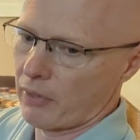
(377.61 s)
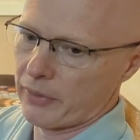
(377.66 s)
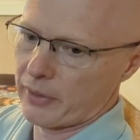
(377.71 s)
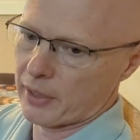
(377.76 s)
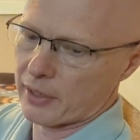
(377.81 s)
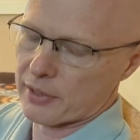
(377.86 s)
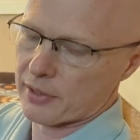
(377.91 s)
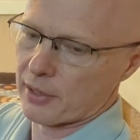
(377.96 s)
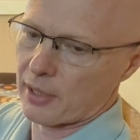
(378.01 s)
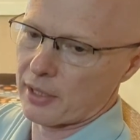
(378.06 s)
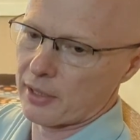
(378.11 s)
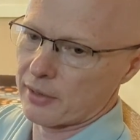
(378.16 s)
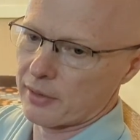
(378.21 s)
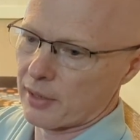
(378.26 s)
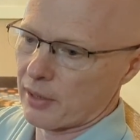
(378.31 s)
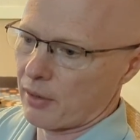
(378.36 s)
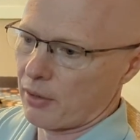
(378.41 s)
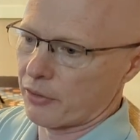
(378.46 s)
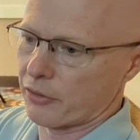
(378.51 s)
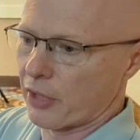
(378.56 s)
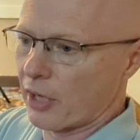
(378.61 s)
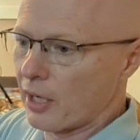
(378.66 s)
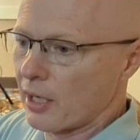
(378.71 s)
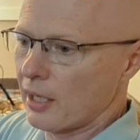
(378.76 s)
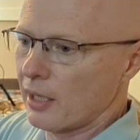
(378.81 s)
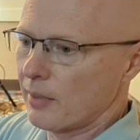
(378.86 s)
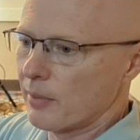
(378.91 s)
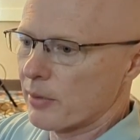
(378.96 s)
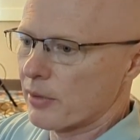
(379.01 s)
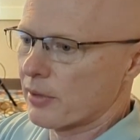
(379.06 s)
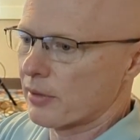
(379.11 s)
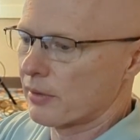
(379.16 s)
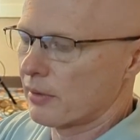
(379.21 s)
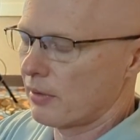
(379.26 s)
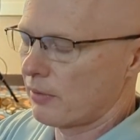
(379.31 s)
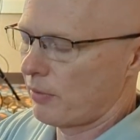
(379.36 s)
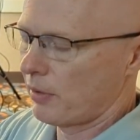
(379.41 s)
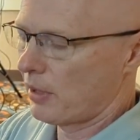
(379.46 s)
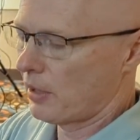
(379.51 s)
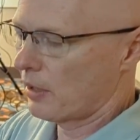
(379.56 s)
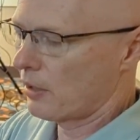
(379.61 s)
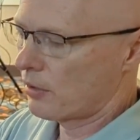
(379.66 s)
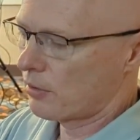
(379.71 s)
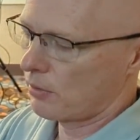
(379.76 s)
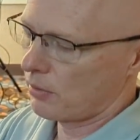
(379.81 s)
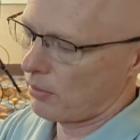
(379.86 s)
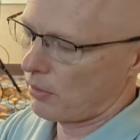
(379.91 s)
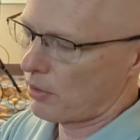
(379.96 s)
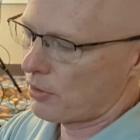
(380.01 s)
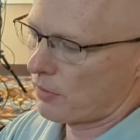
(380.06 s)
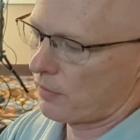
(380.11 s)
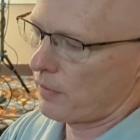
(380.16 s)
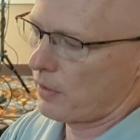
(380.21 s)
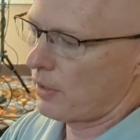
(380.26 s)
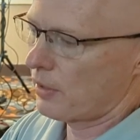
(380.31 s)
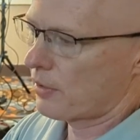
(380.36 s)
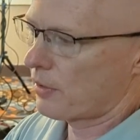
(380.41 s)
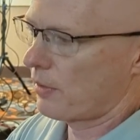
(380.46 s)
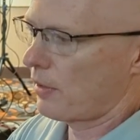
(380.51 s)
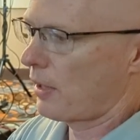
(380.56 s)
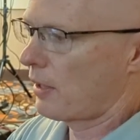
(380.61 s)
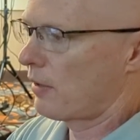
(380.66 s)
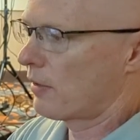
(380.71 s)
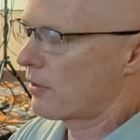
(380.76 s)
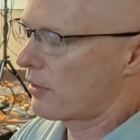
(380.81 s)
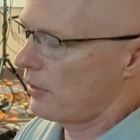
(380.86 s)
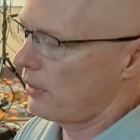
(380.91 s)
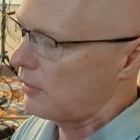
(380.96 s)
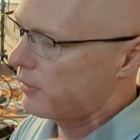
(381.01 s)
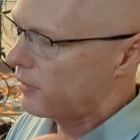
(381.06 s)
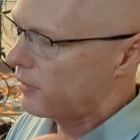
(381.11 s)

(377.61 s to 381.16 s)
the exciter at all times if we get into a large event. So now you see you